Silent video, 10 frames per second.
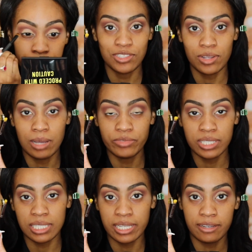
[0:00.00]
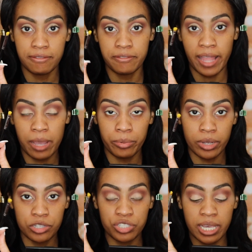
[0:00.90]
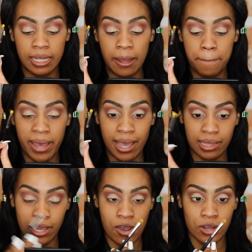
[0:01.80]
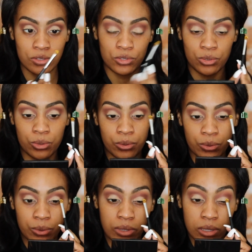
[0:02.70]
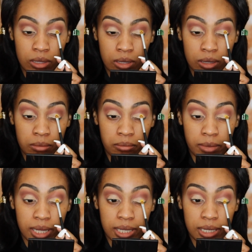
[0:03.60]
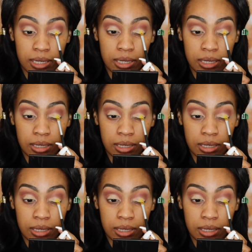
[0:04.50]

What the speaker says: So now I'm just going to take a flat brush and pack that onto my lid.